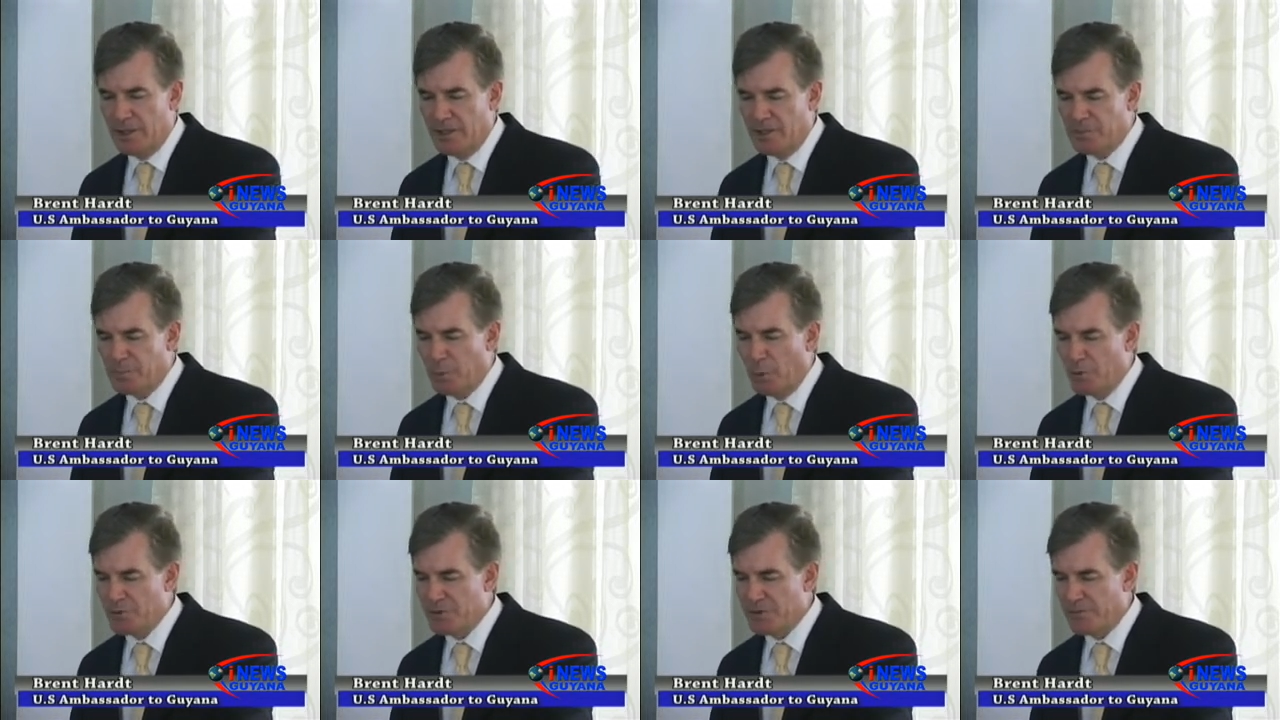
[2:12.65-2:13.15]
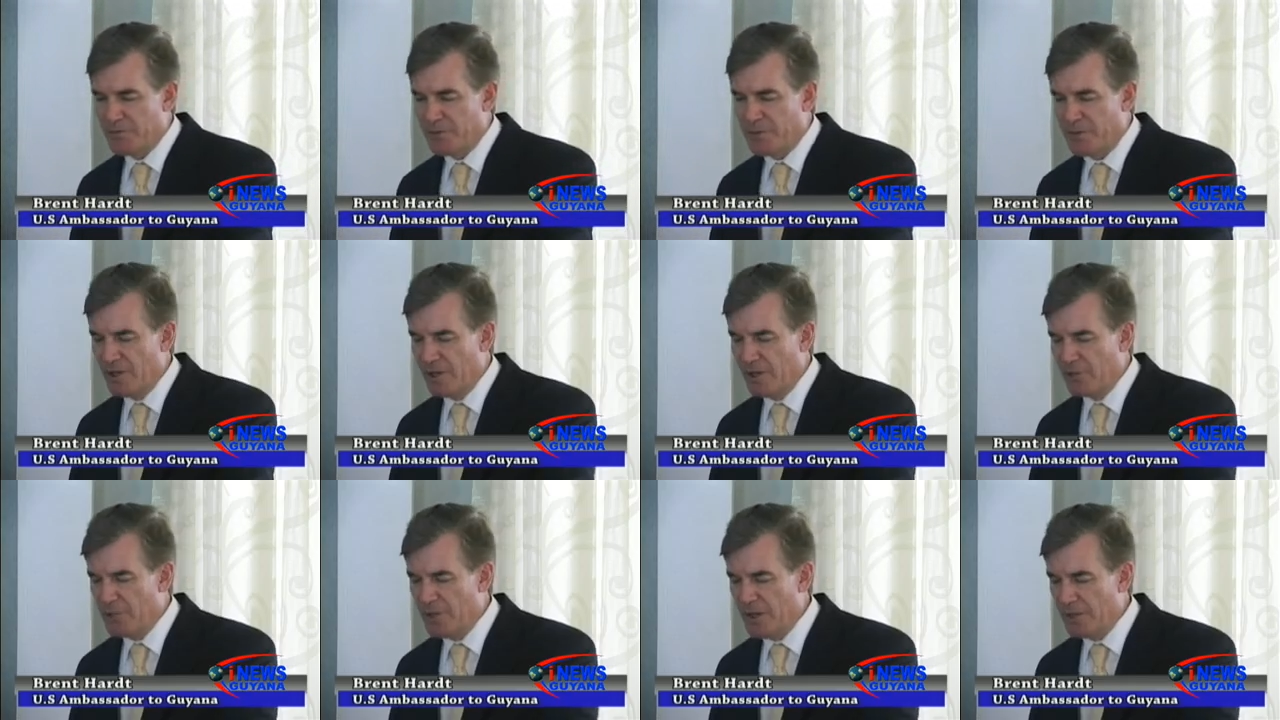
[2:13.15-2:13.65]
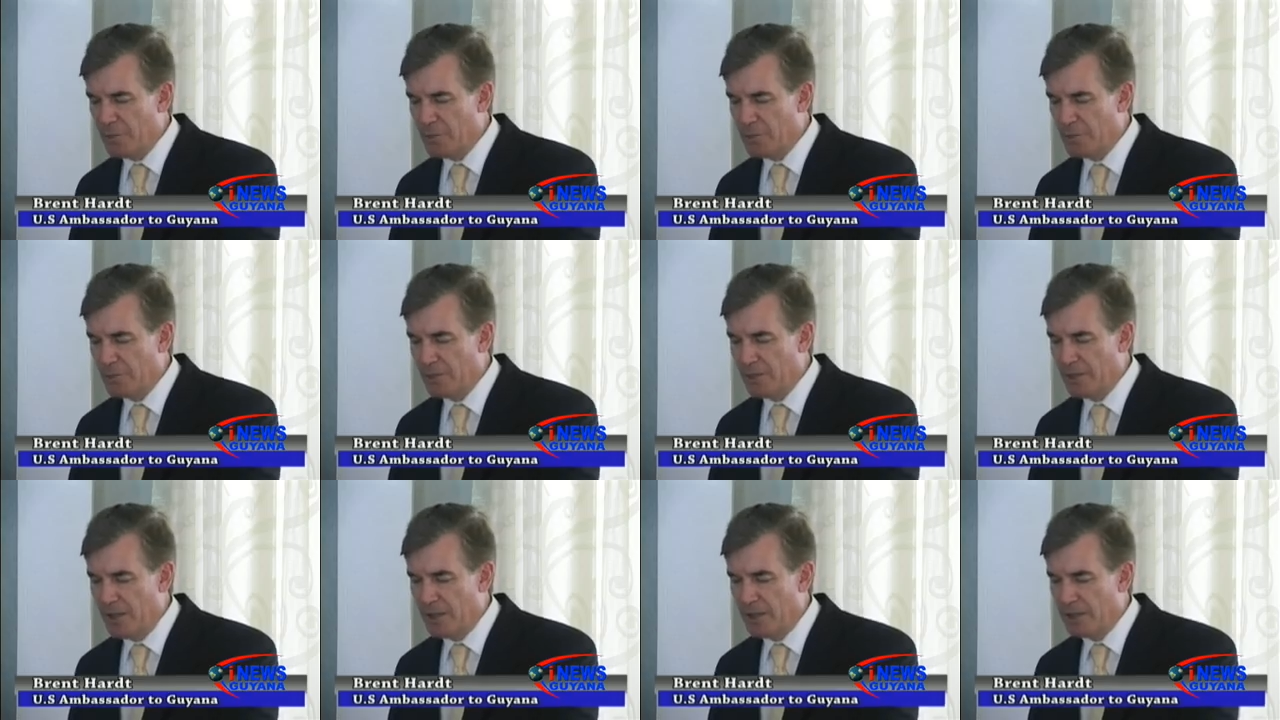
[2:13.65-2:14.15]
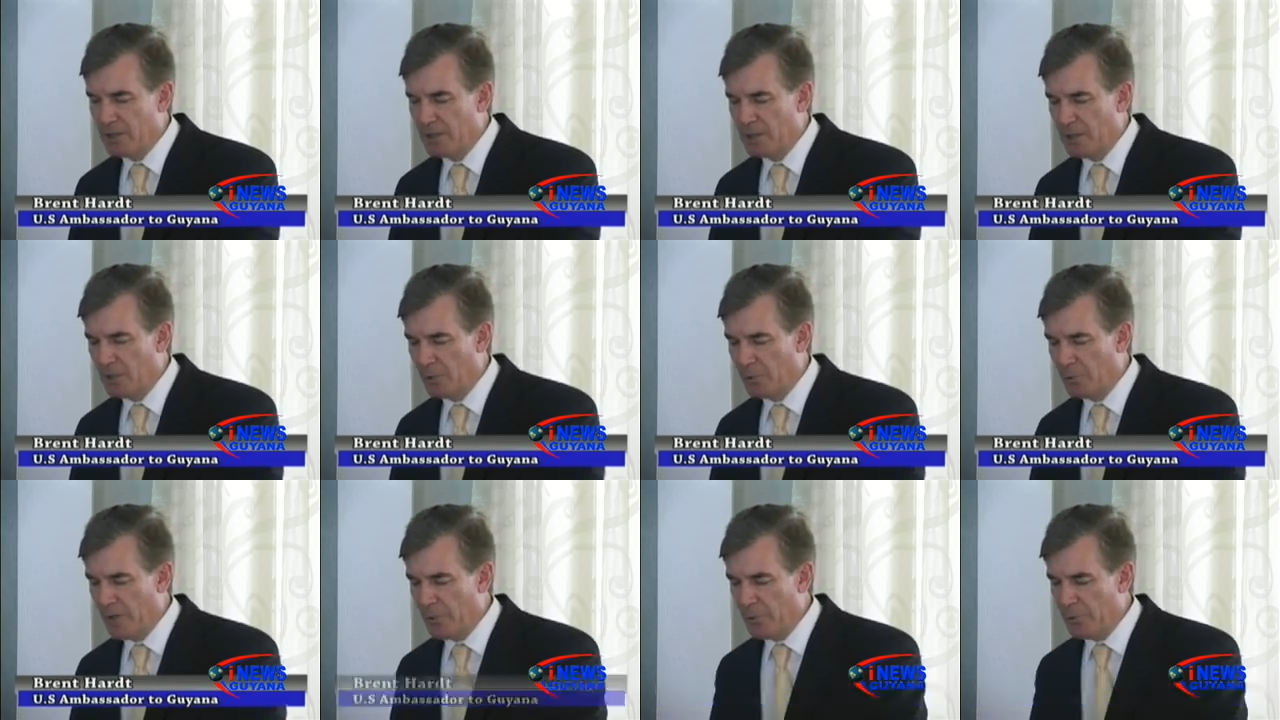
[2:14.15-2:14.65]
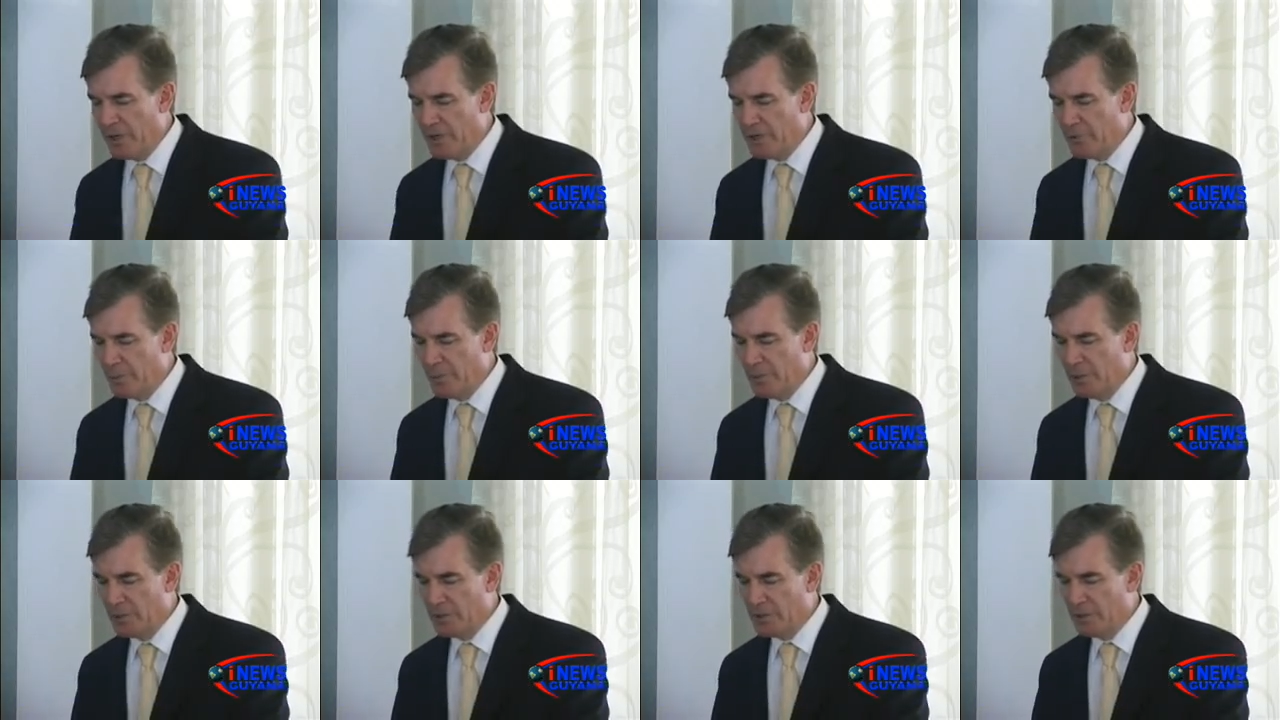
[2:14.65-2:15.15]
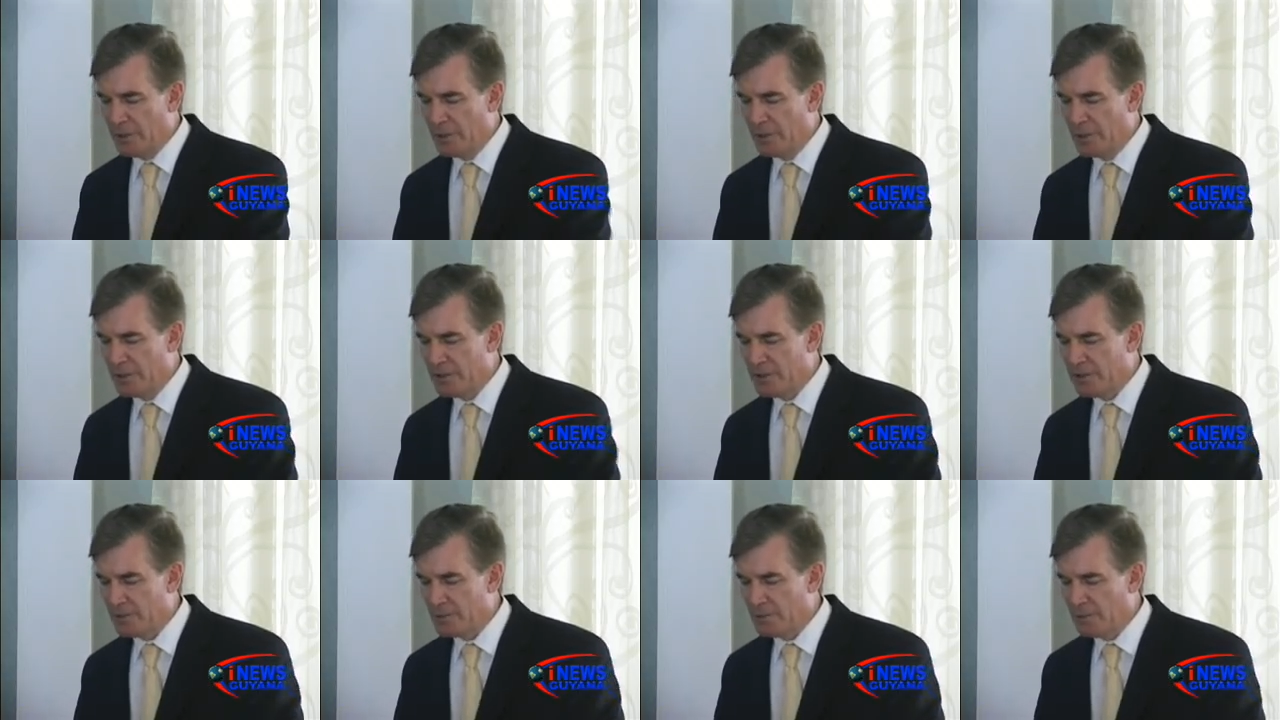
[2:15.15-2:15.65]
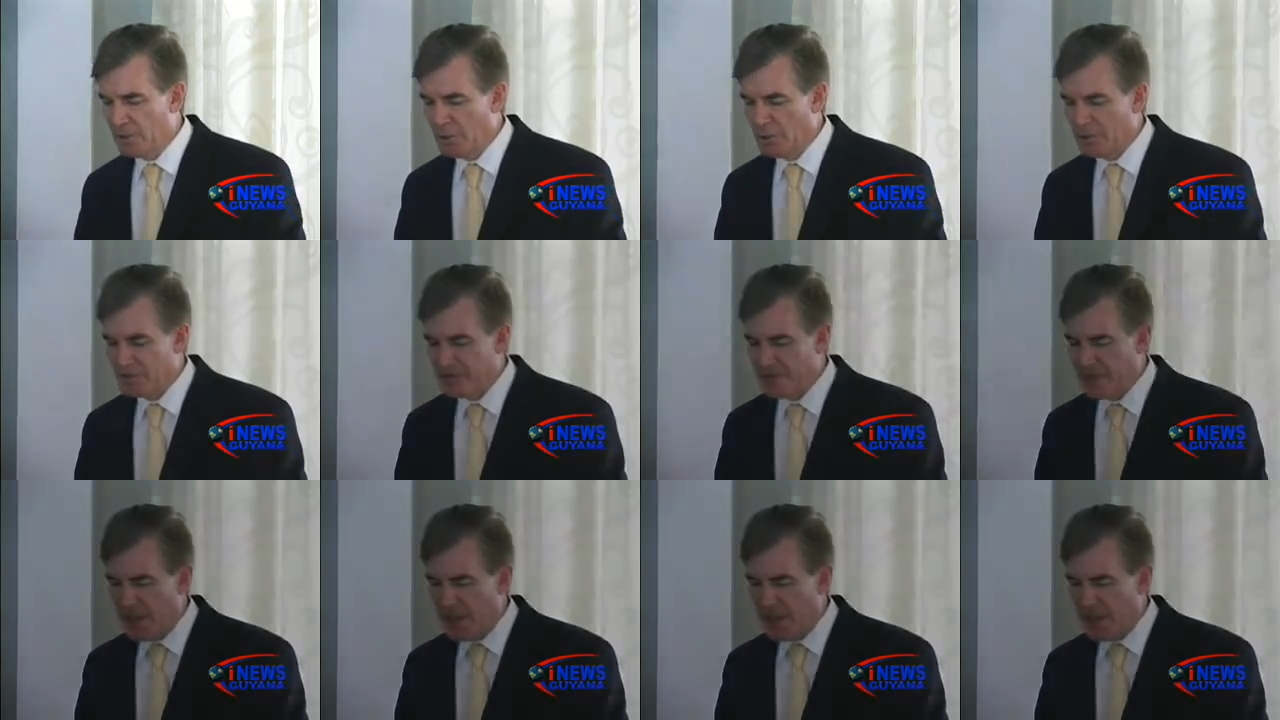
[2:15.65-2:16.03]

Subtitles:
exposure for young people and a great way to build close